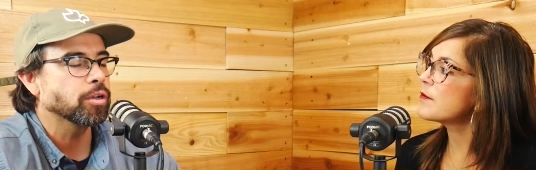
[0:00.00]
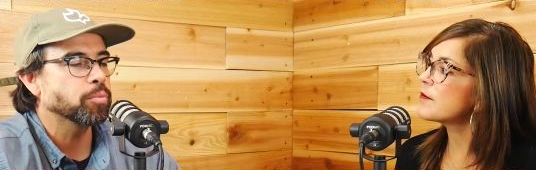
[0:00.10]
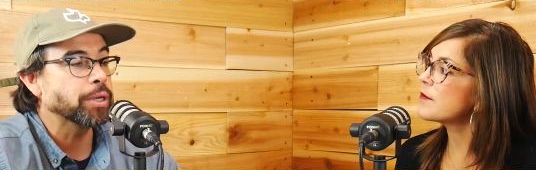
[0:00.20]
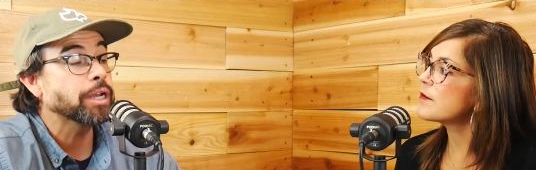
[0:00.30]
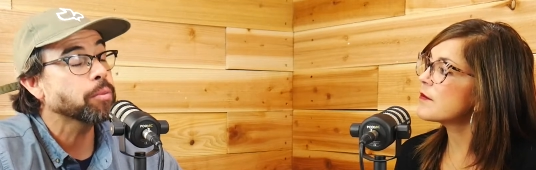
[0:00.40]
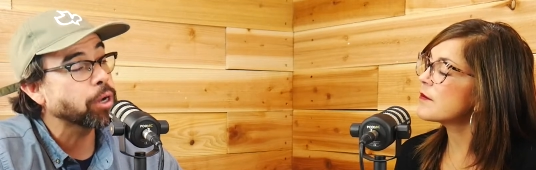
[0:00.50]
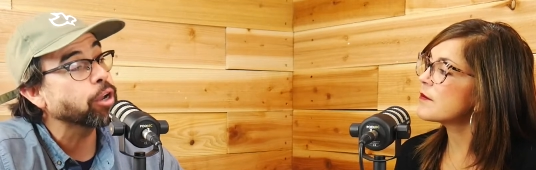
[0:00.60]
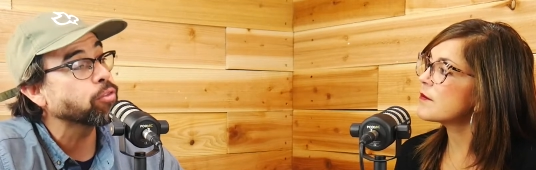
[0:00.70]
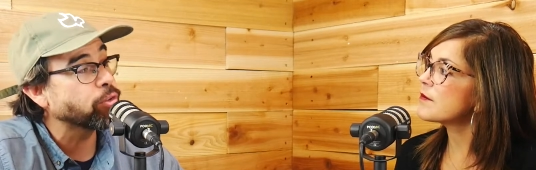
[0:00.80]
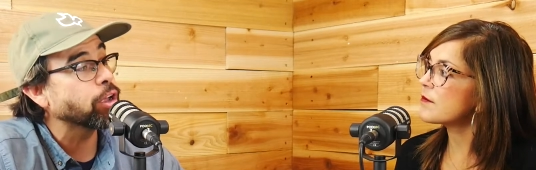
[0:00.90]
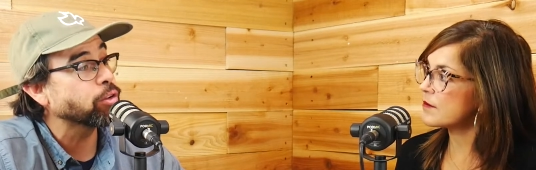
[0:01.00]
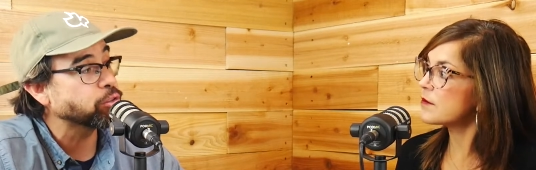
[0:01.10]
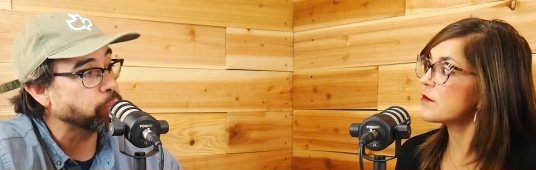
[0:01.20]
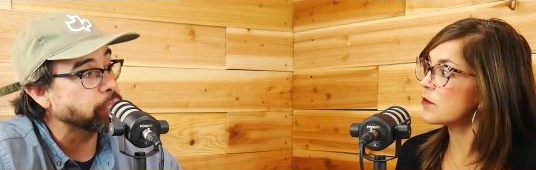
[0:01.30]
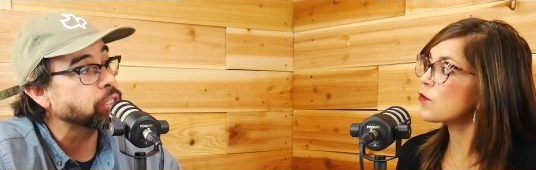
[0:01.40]
Speaker 1: being about your
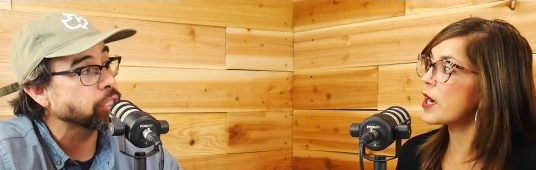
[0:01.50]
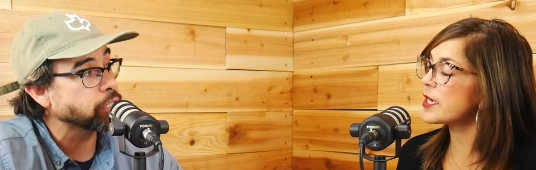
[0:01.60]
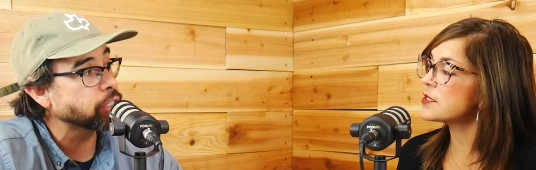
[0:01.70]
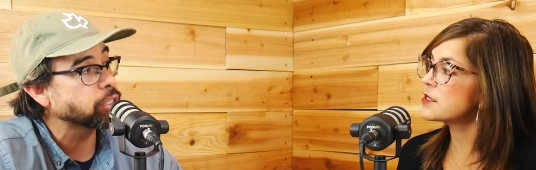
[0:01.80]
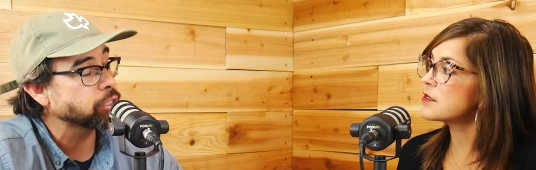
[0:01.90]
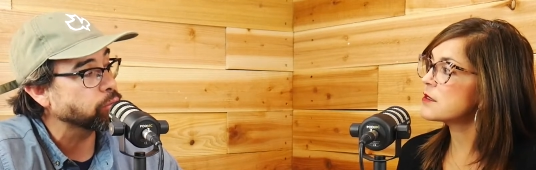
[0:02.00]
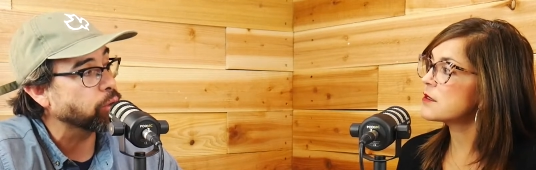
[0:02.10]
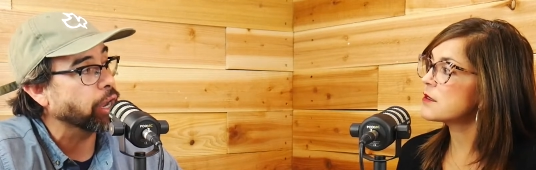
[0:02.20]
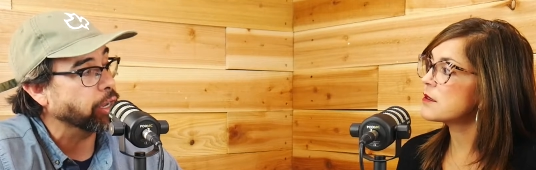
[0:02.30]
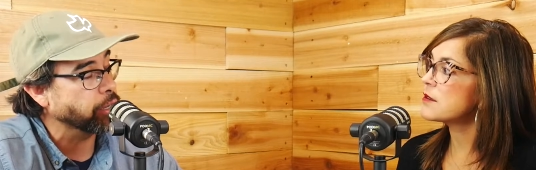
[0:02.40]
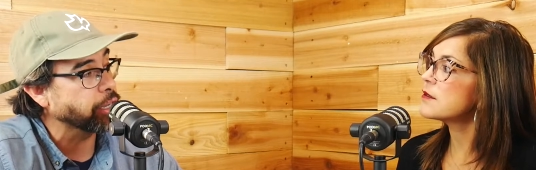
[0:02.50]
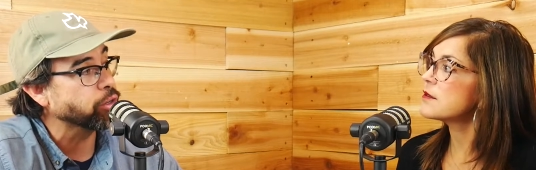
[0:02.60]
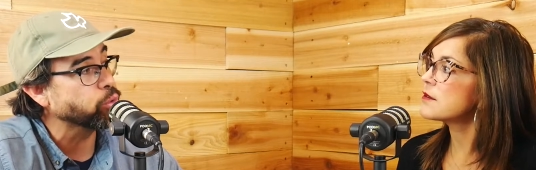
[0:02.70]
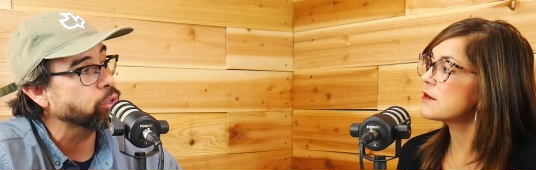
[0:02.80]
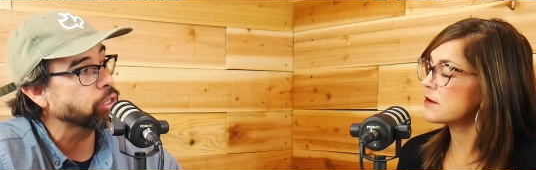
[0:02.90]
father's business right, right
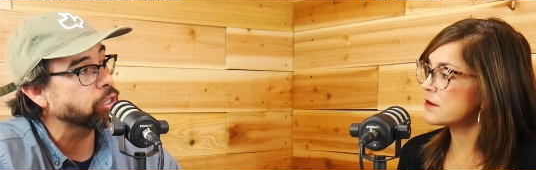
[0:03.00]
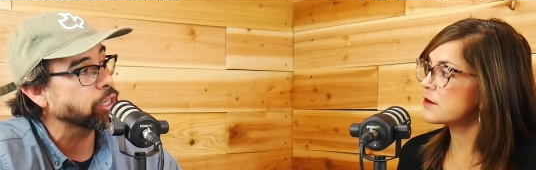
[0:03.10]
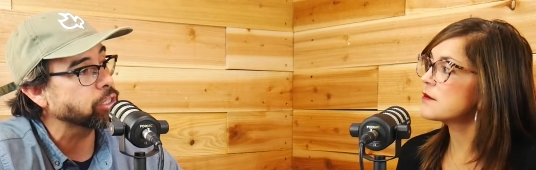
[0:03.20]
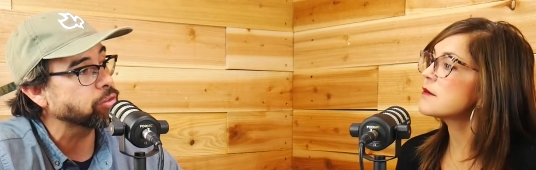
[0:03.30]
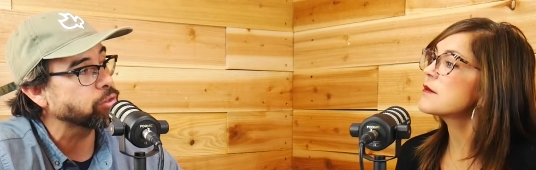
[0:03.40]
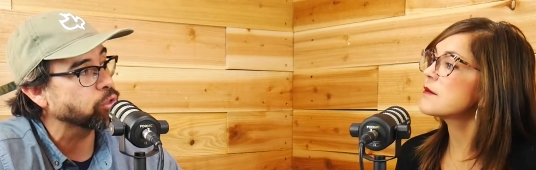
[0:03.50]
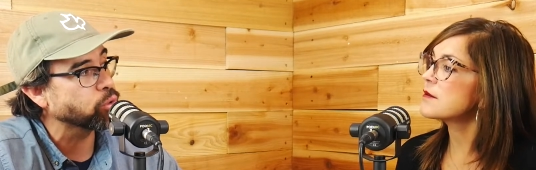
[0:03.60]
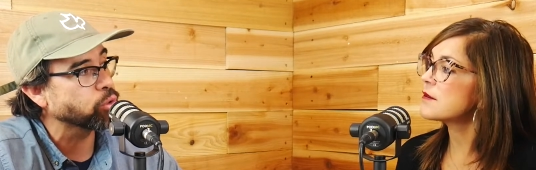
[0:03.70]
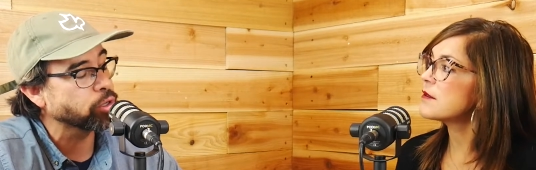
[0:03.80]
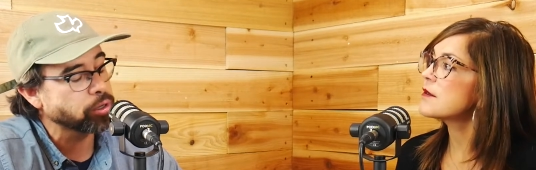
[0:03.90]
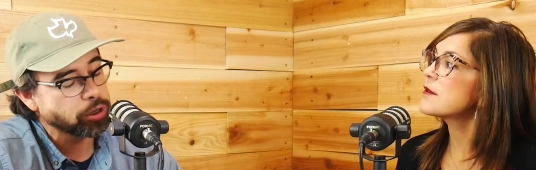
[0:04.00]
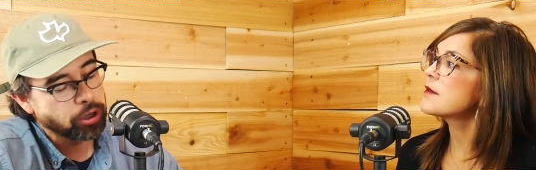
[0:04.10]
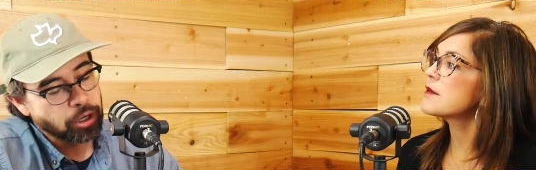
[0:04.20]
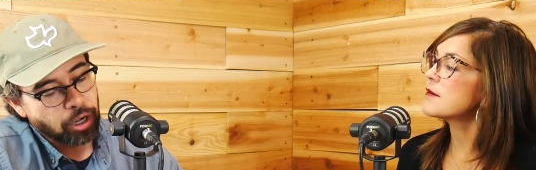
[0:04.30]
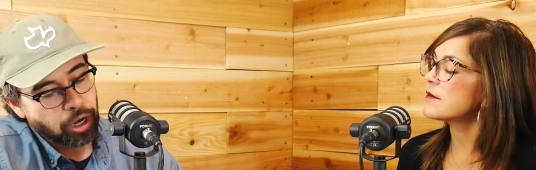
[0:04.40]
and doing the things of the lord
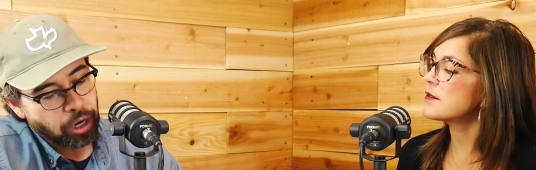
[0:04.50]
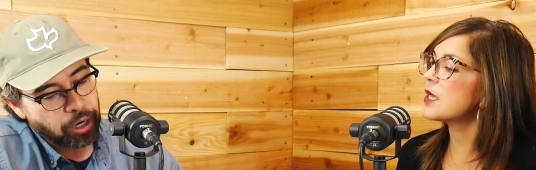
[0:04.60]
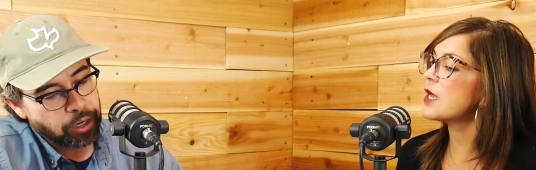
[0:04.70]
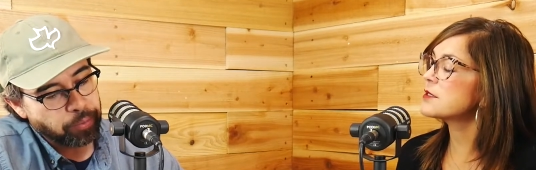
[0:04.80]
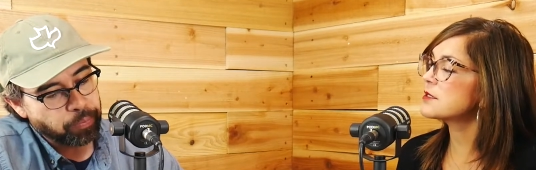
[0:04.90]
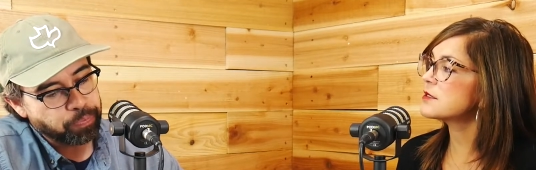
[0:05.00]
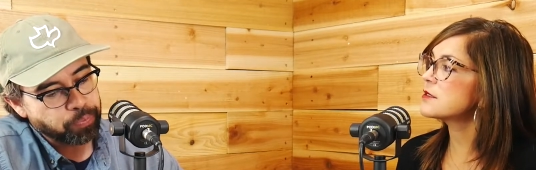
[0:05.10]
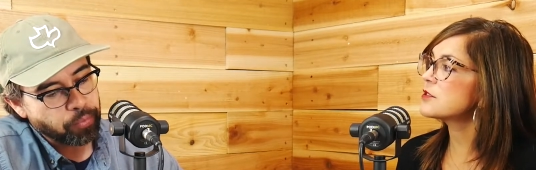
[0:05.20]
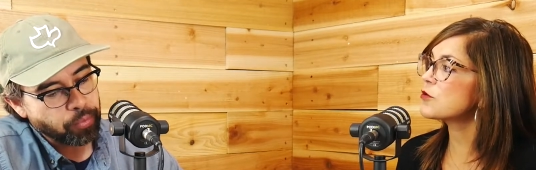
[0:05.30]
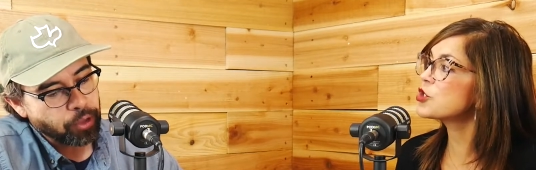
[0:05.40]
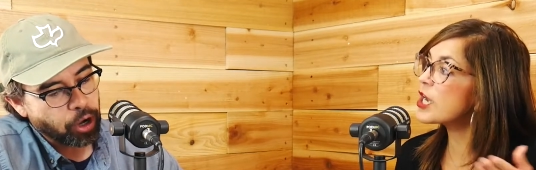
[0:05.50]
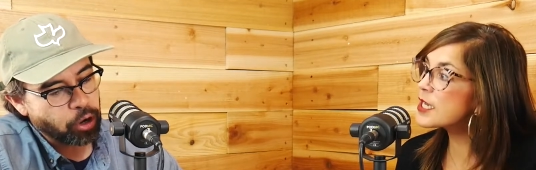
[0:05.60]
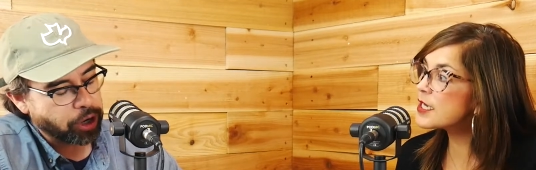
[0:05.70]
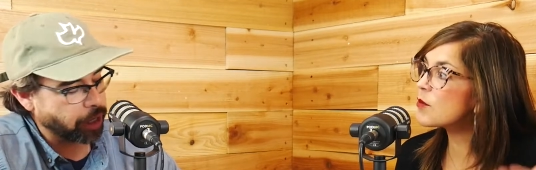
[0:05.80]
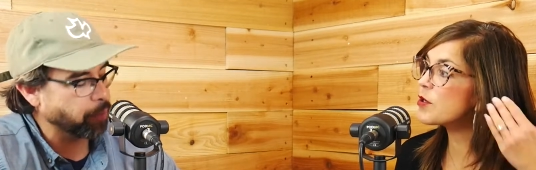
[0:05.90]
um yes.
Speaker 2: so checking
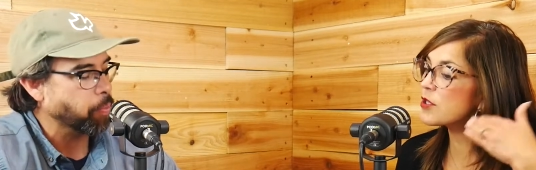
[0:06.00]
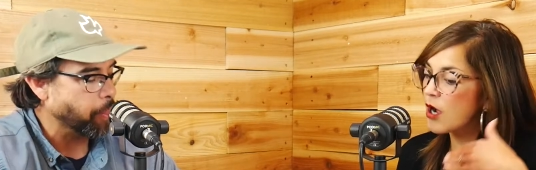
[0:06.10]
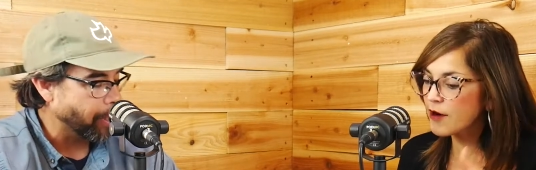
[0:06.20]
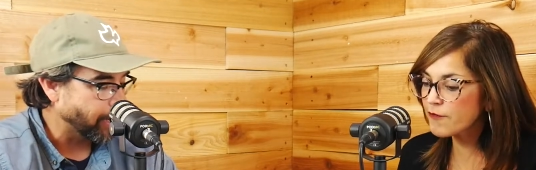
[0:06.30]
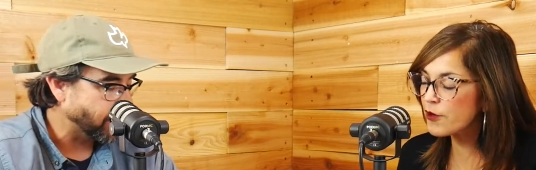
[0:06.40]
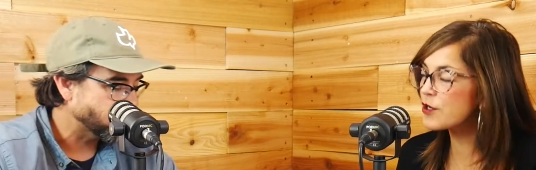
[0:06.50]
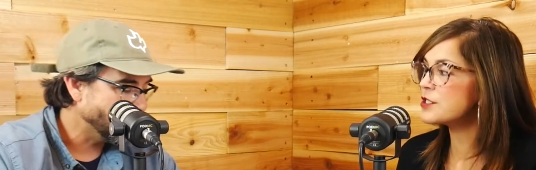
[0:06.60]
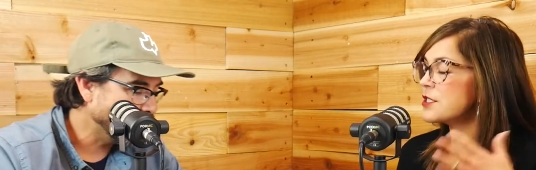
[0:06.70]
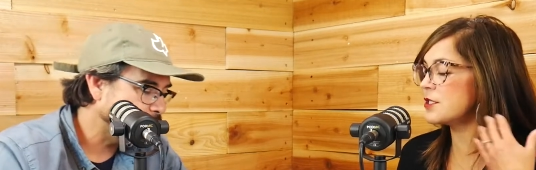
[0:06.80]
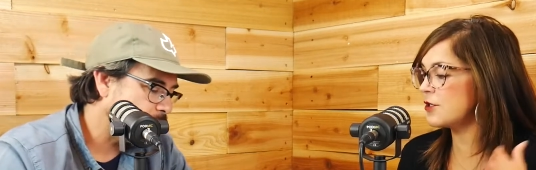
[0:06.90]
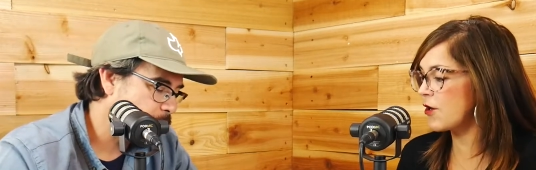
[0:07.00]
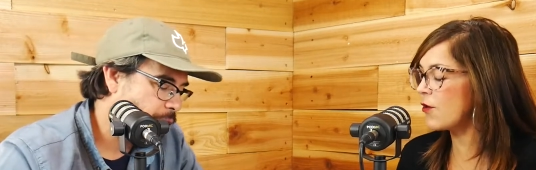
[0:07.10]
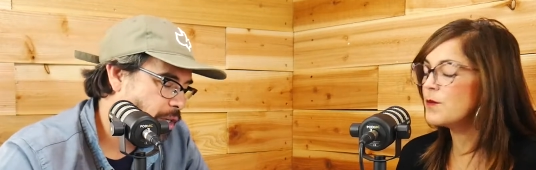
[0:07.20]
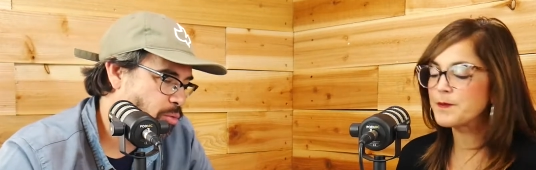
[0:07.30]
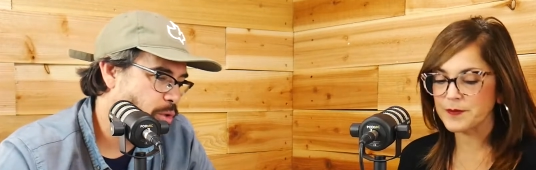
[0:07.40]
okay, in with god let's first, move on you know, because